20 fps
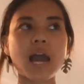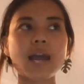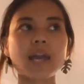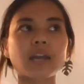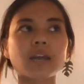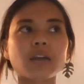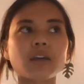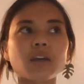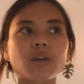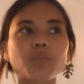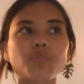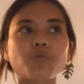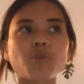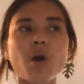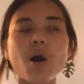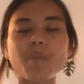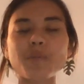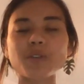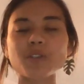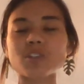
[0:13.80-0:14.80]
I could
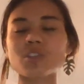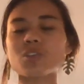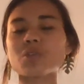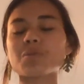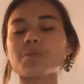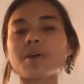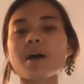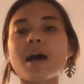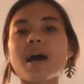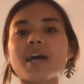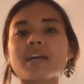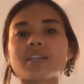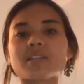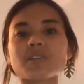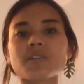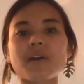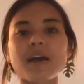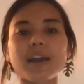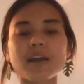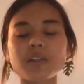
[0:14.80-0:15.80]
promise you that
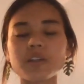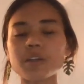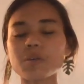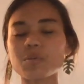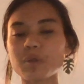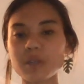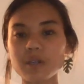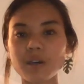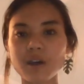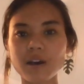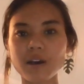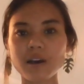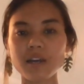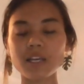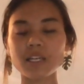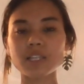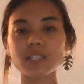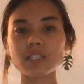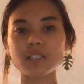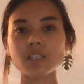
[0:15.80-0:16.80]
it's likely
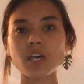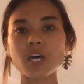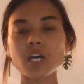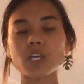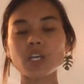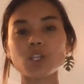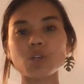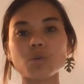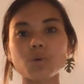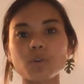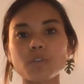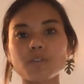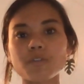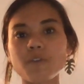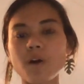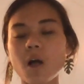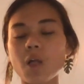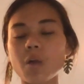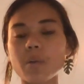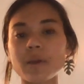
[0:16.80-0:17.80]
because you were
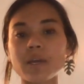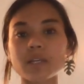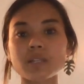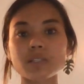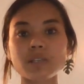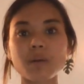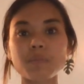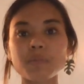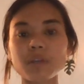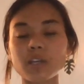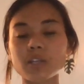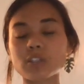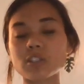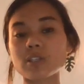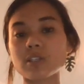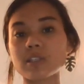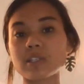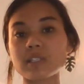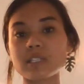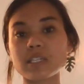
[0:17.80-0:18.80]
following something
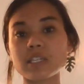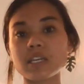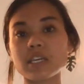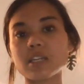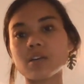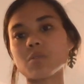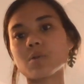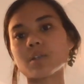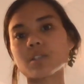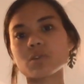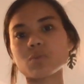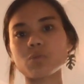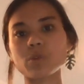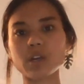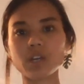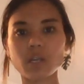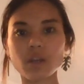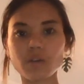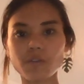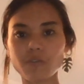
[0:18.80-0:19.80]
to the T and it wasn't
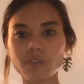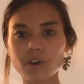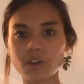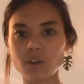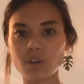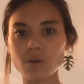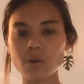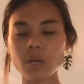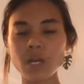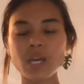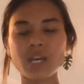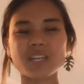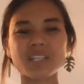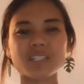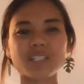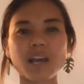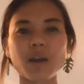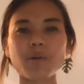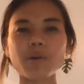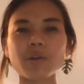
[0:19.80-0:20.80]
working for you.
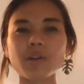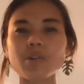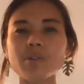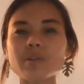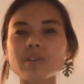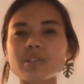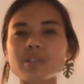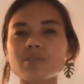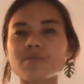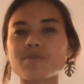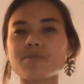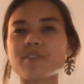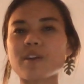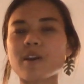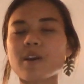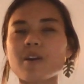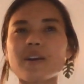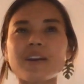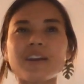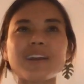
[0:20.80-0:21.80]
Sourdough is
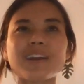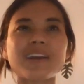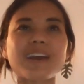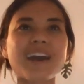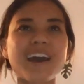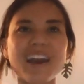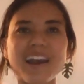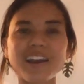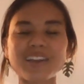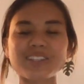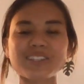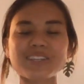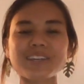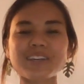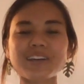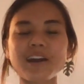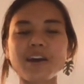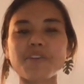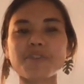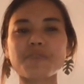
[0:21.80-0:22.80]
very
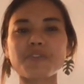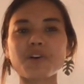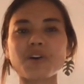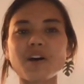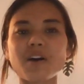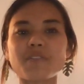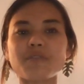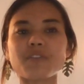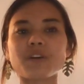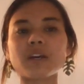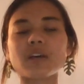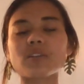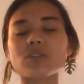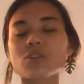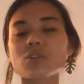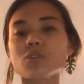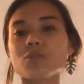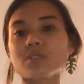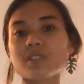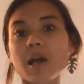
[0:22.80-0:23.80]
hectic, I feel. I feel like
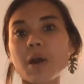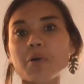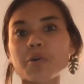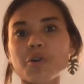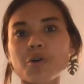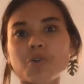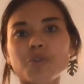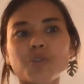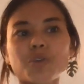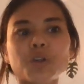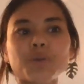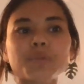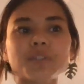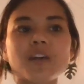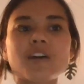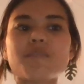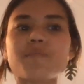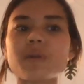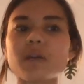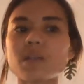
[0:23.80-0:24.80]
the sourdough
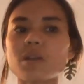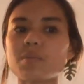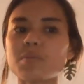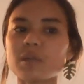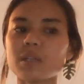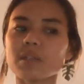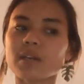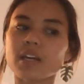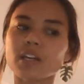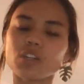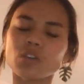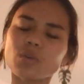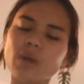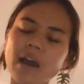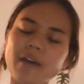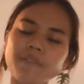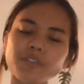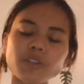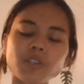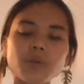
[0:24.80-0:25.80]
groups have made it be like, you
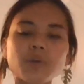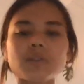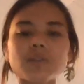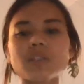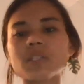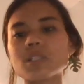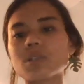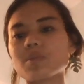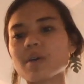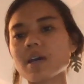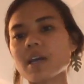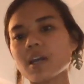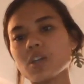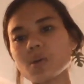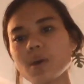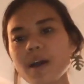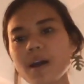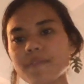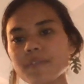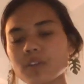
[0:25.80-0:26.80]
have to do it this way
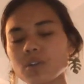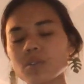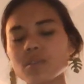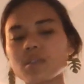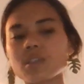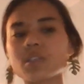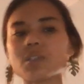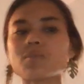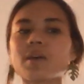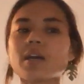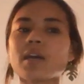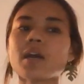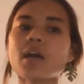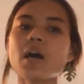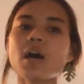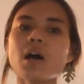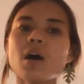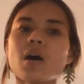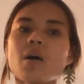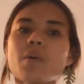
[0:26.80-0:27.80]
and you have to do it this way.